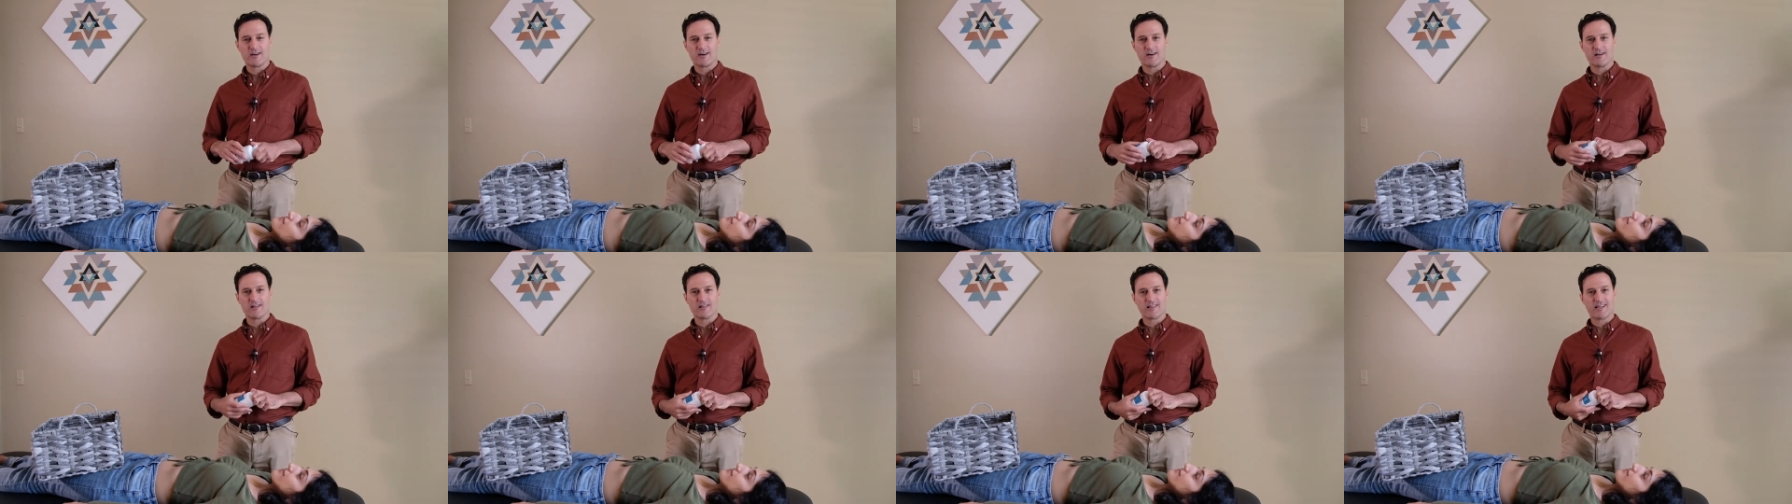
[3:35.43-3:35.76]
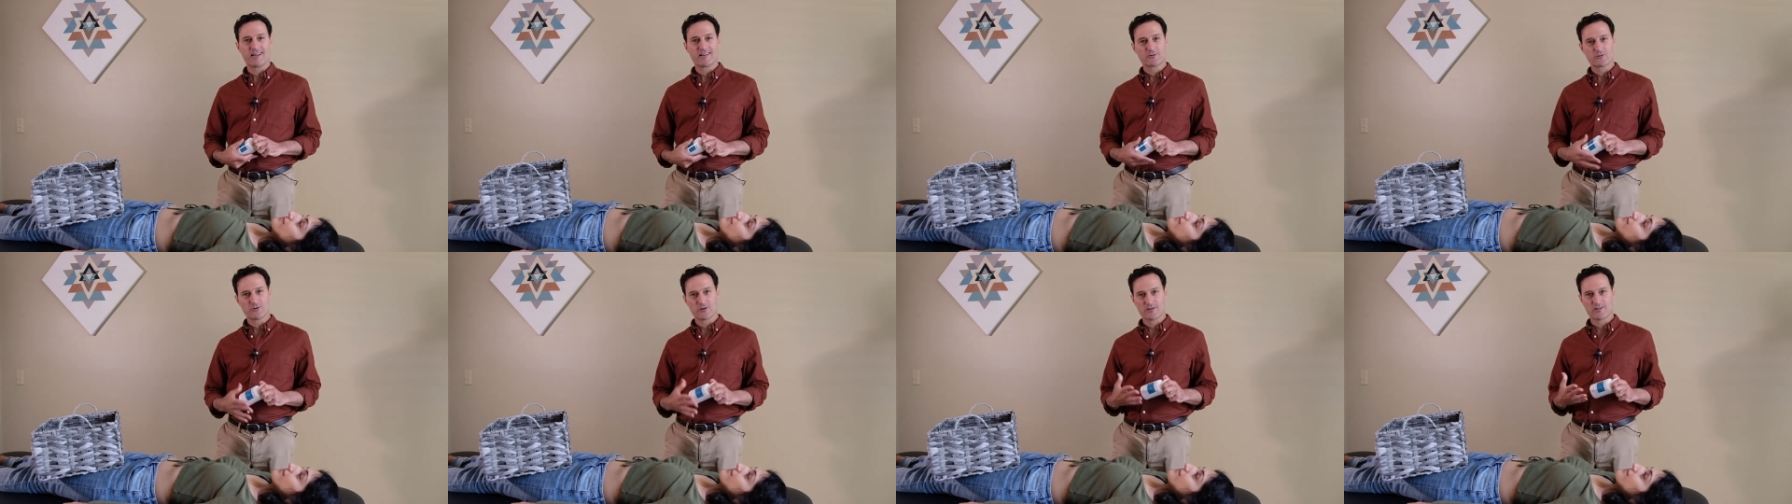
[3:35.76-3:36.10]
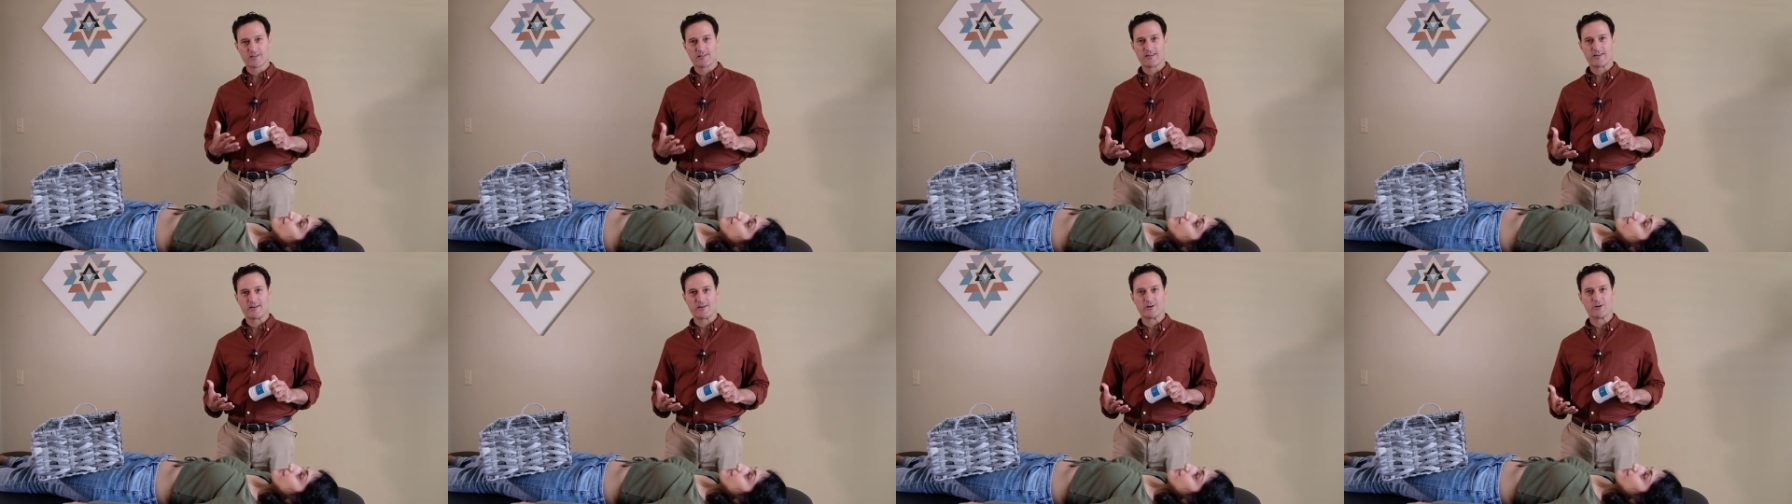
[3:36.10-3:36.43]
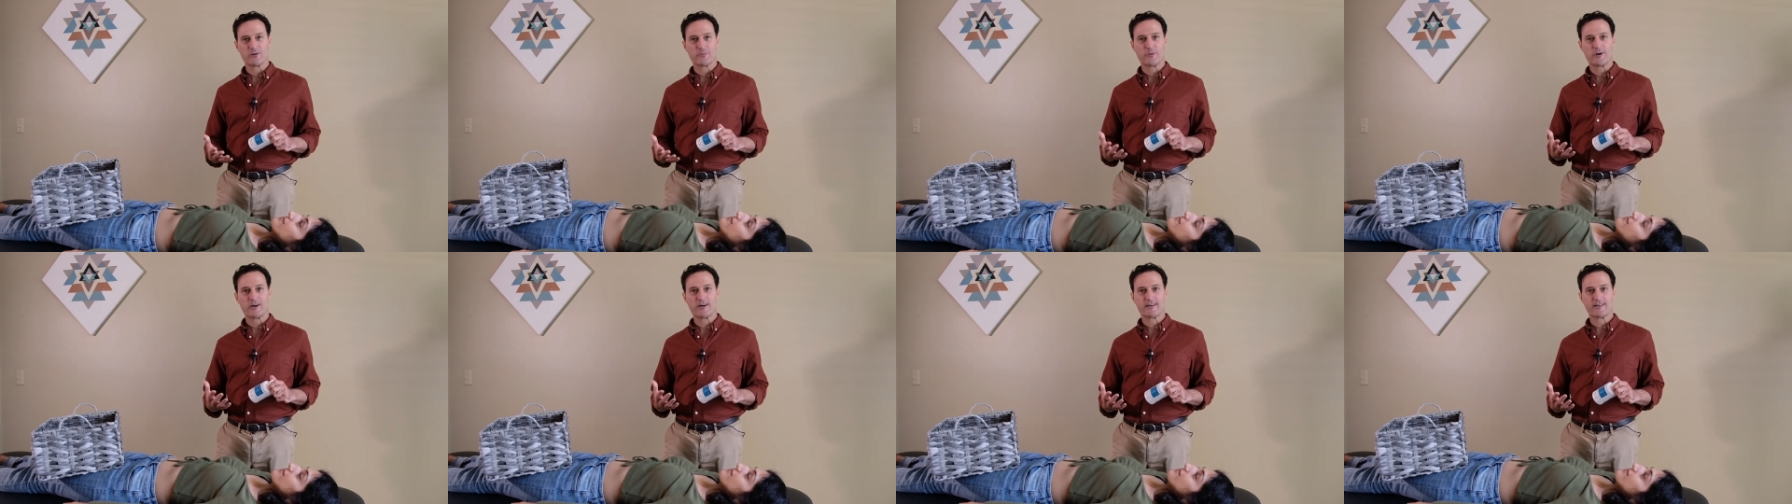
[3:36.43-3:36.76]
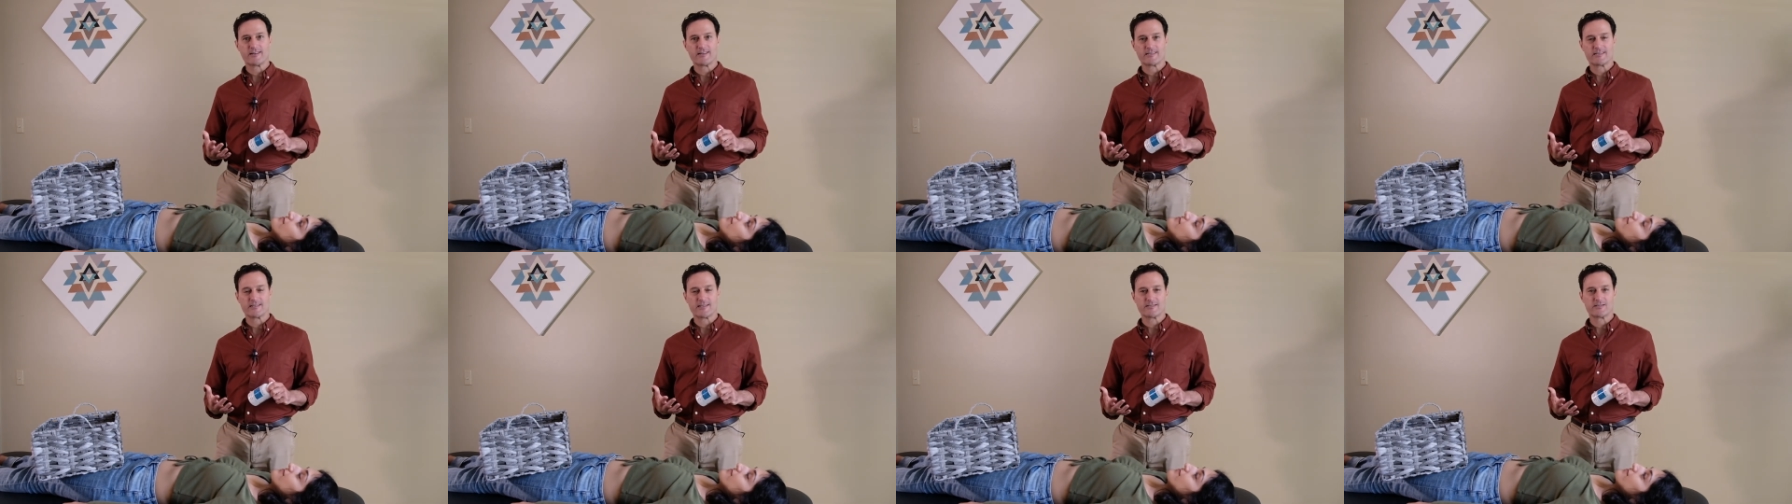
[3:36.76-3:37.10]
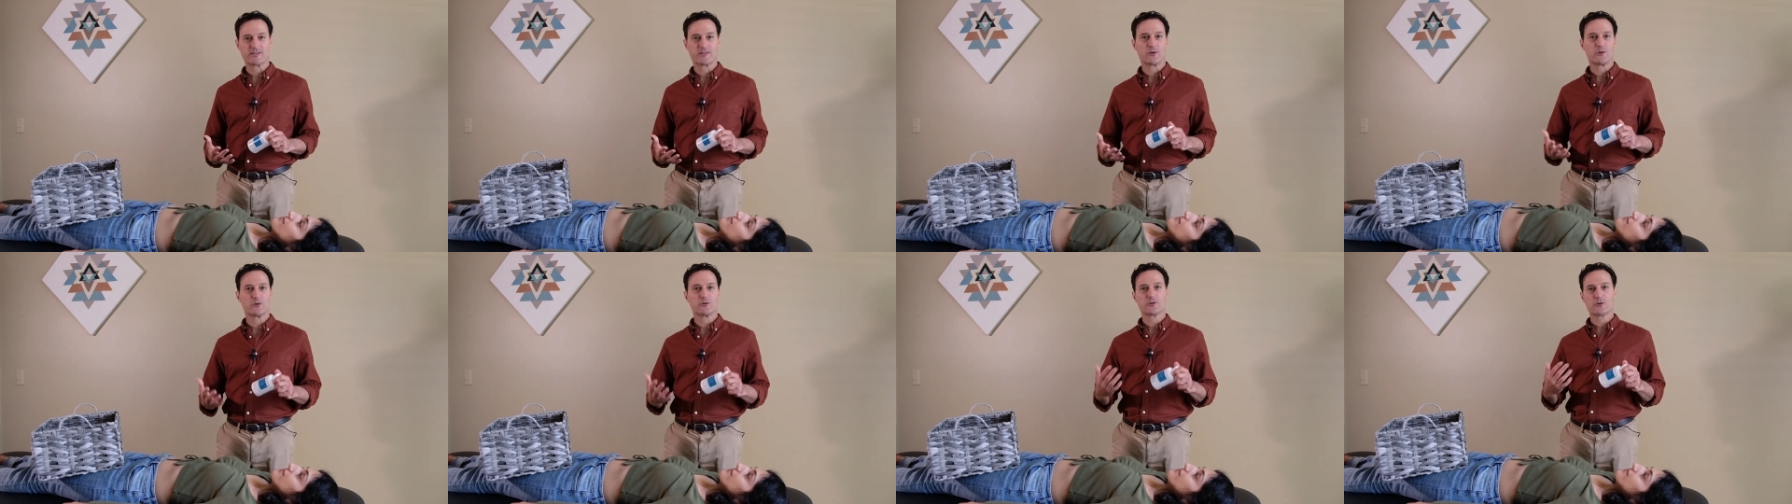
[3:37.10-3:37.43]
electrically her body says,
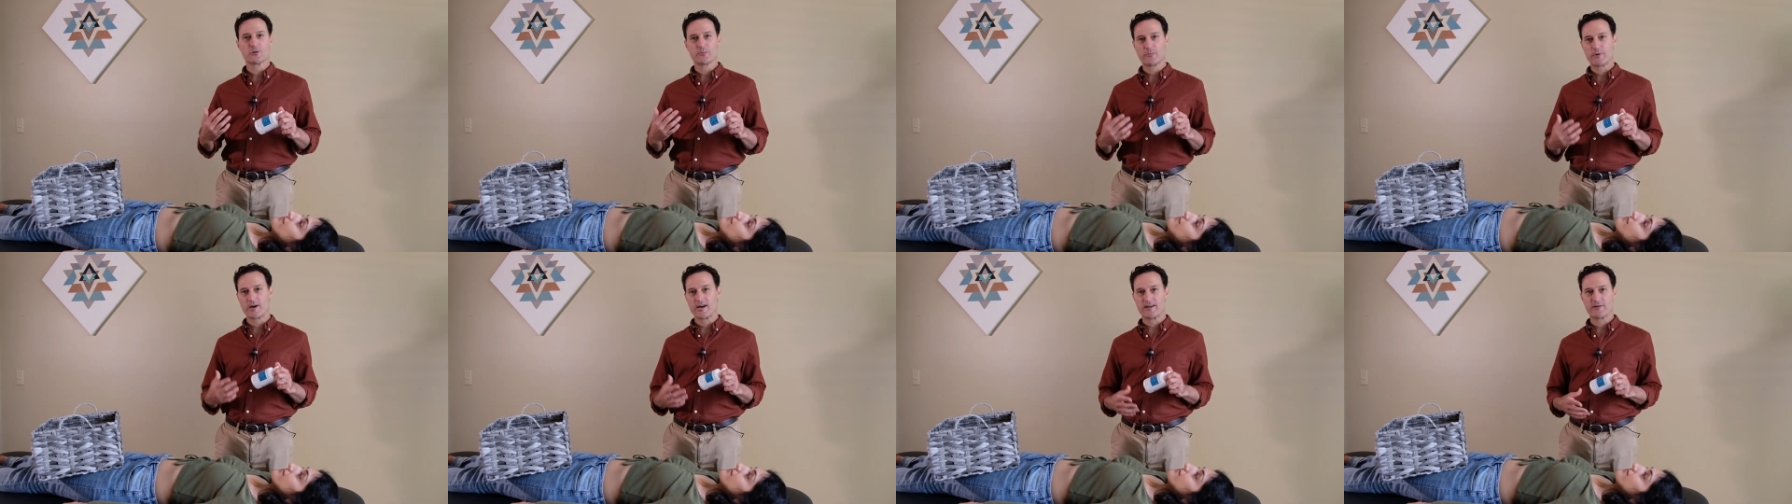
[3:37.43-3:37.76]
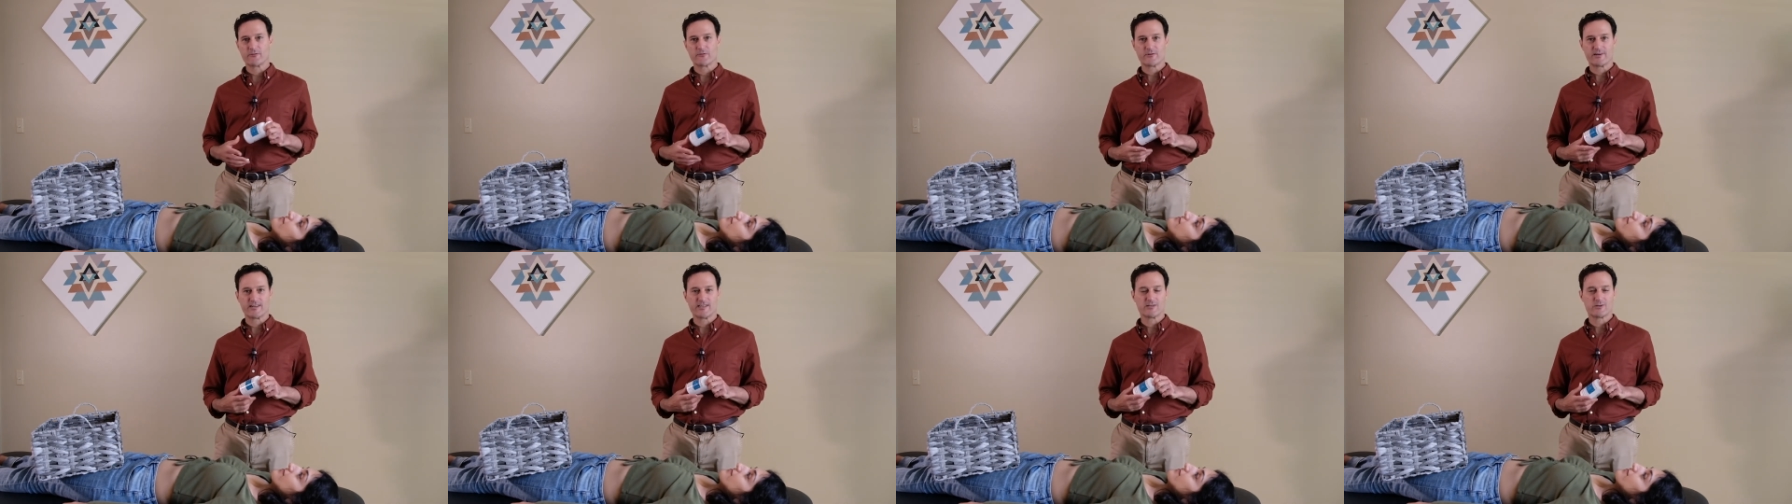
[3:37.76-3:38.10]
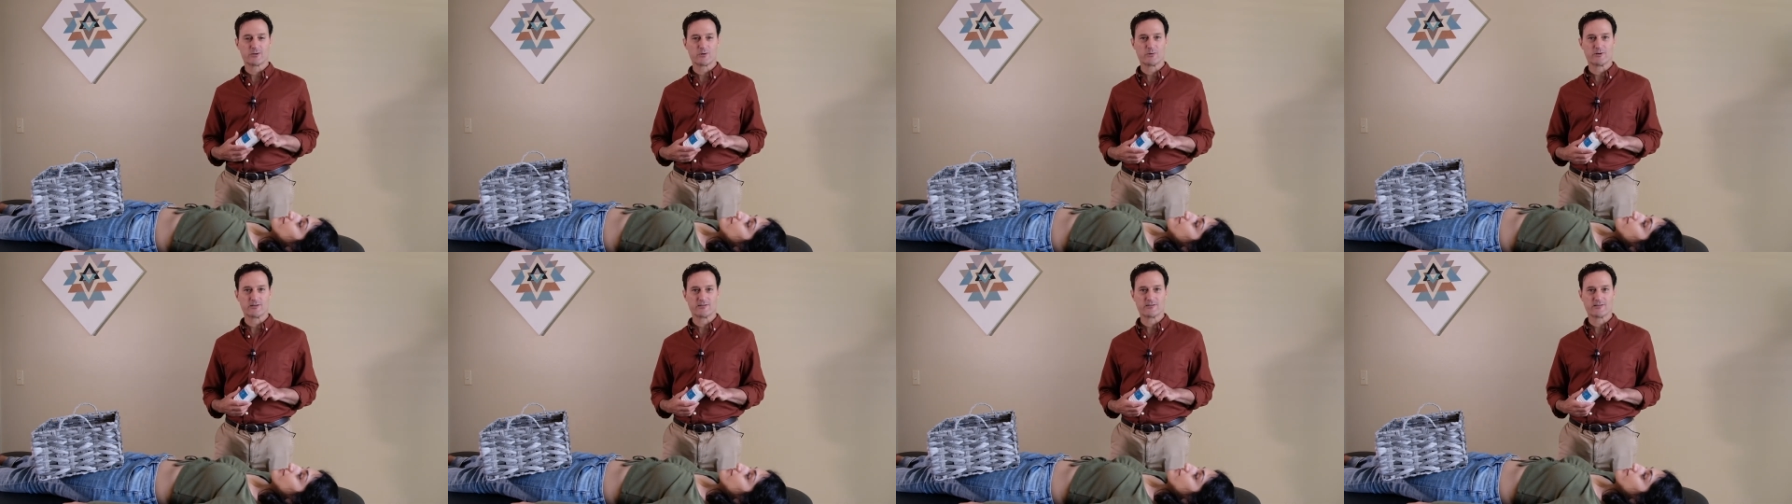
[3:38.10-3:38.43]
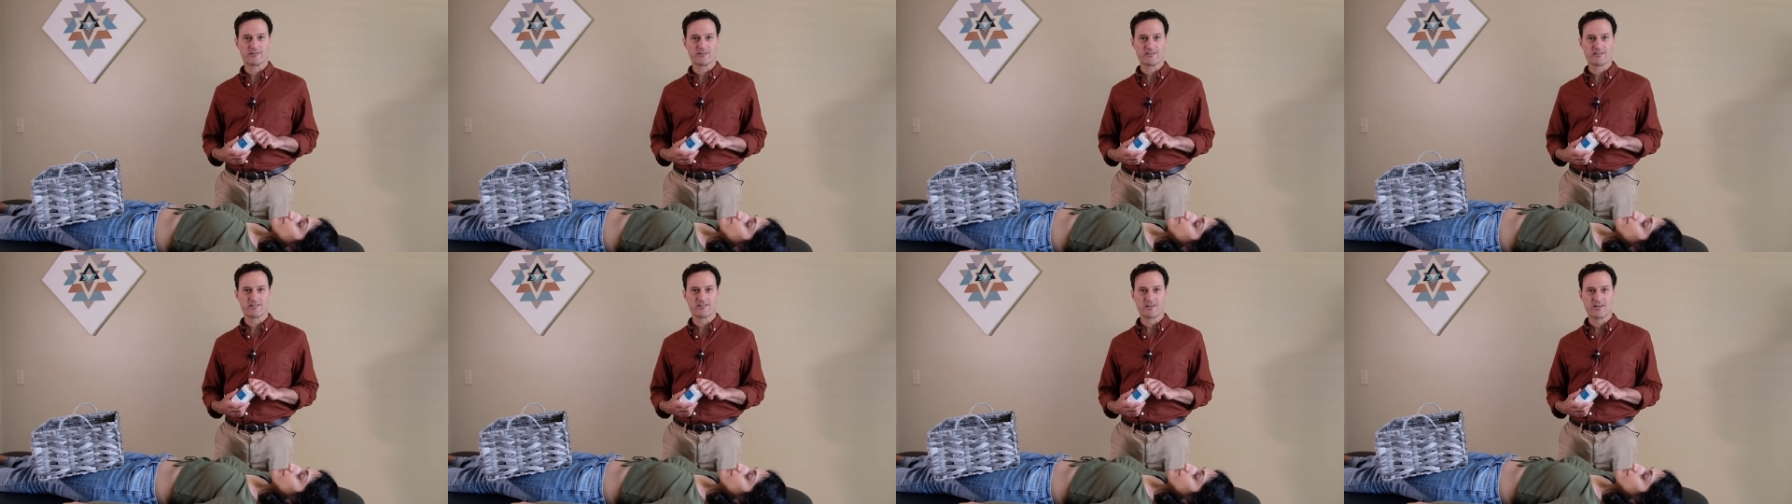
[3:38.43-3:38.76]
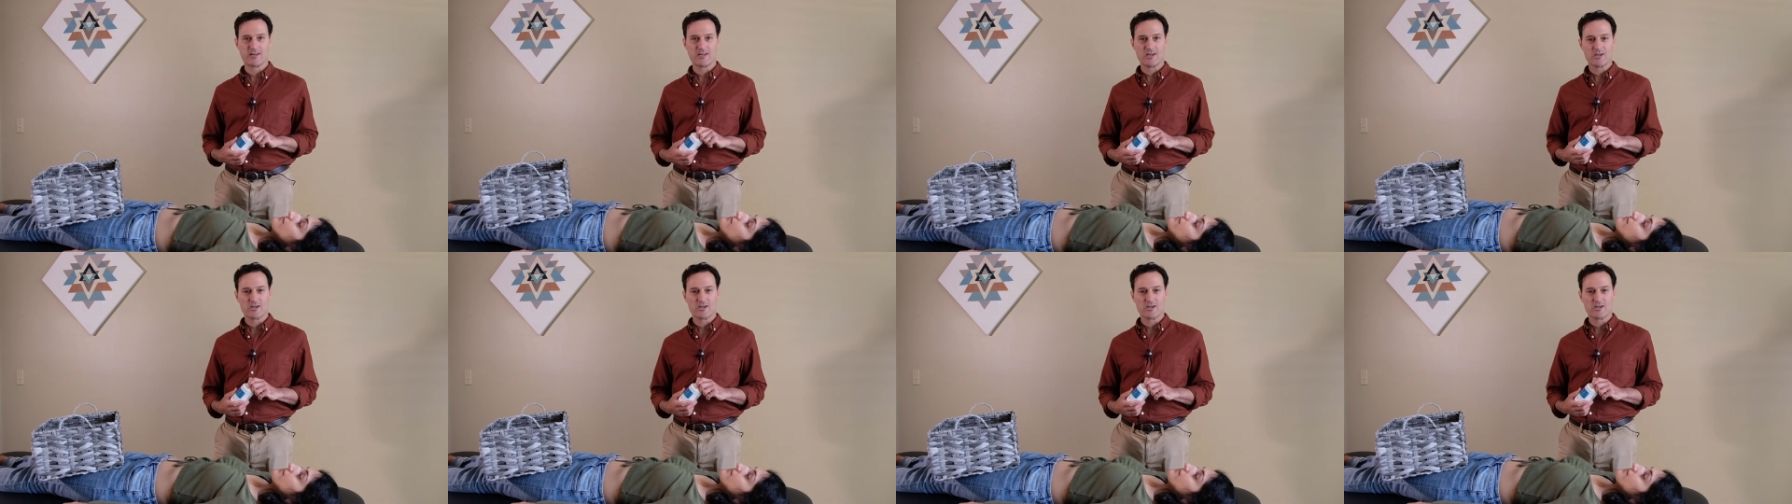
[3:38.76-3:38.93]
those are my resources.